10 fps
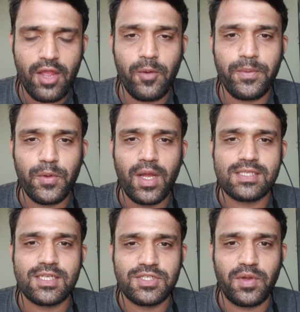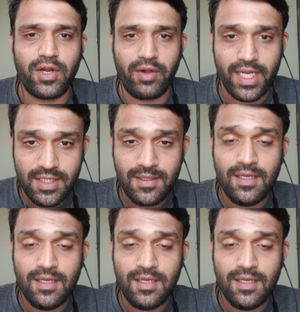hope you guys are doing great.